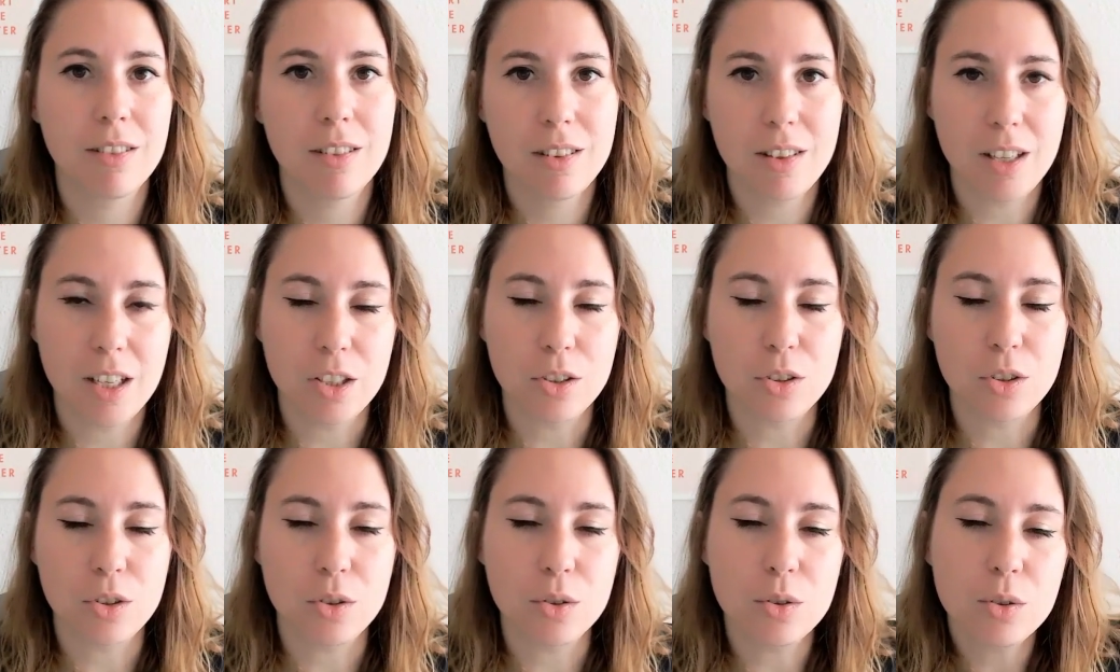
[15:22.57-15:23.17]
thing
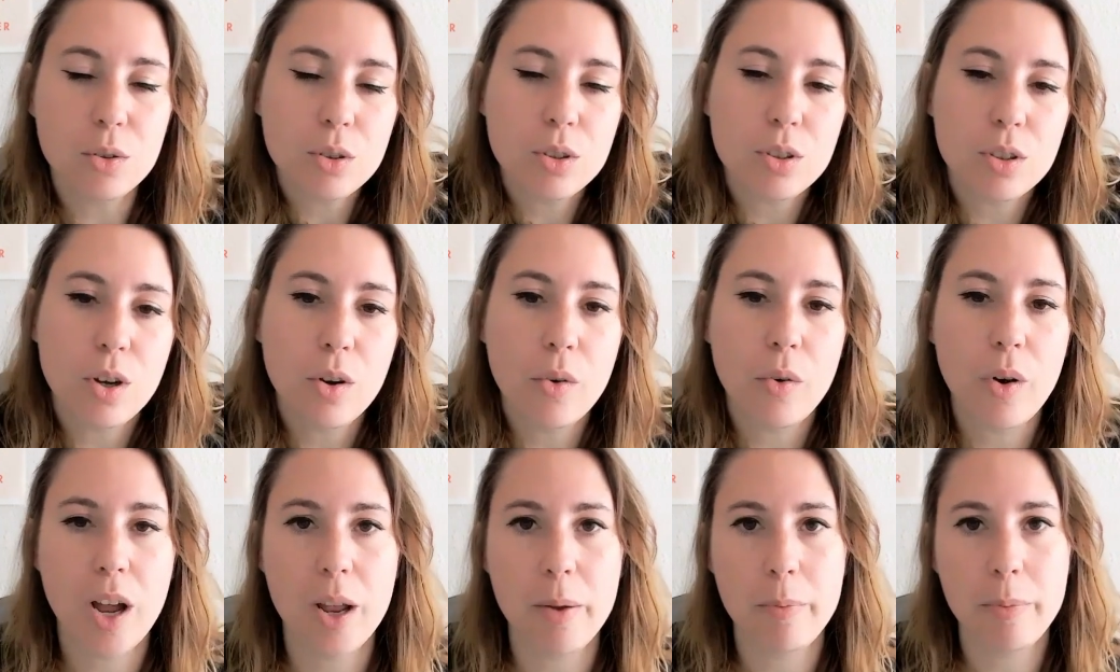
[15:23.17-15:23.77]
to do.
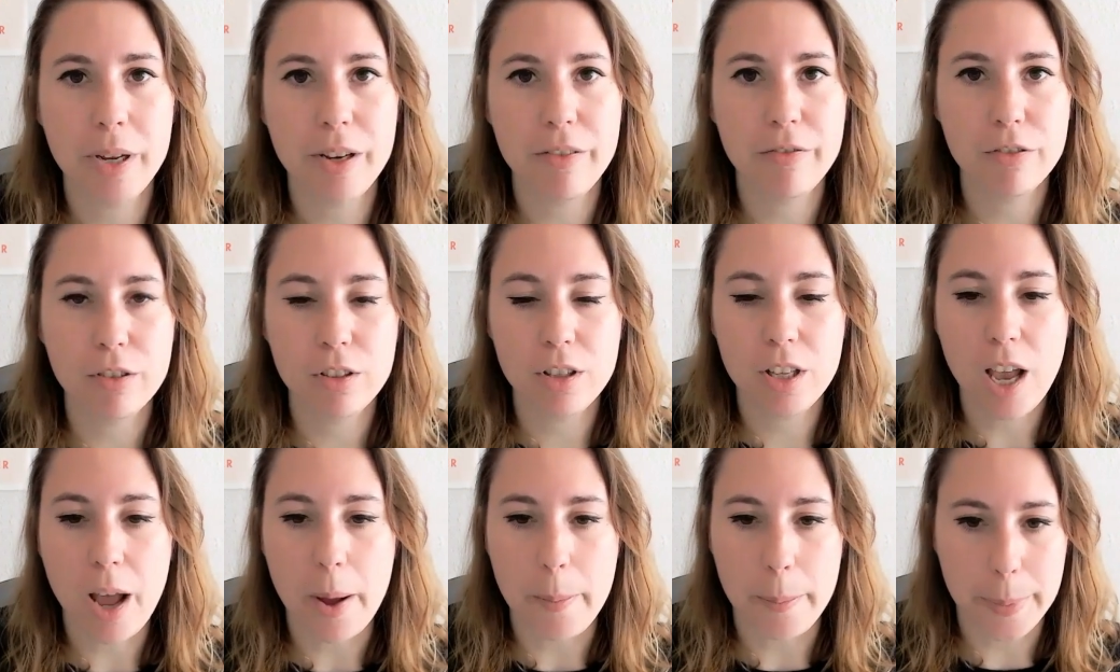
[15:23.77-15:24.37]
So I pay for
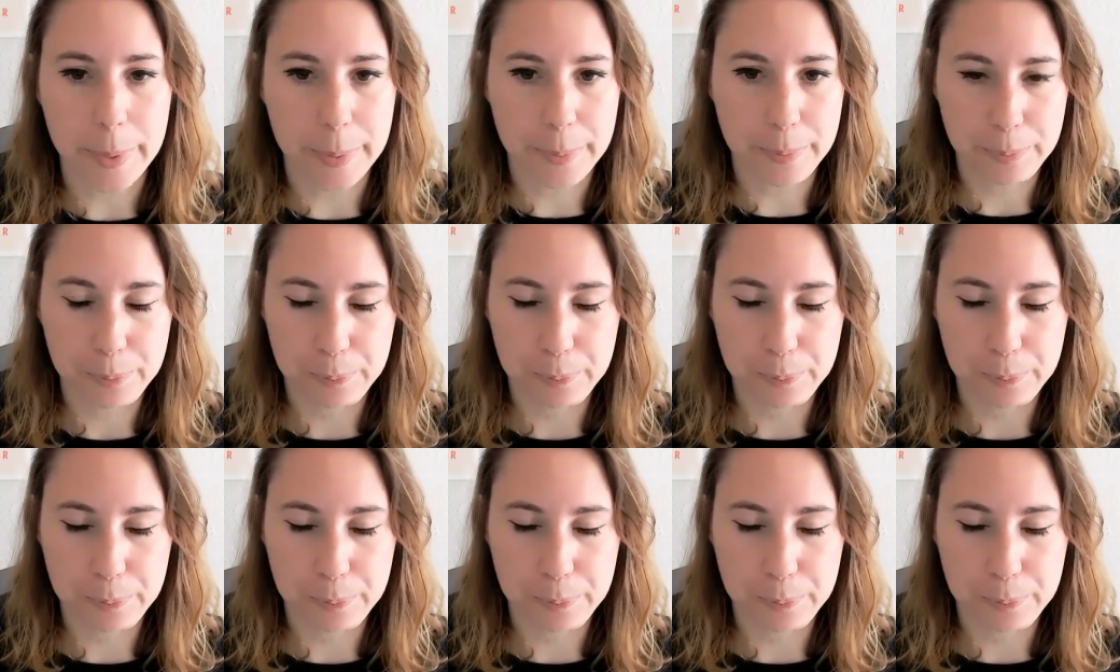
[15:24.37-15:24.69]
the app.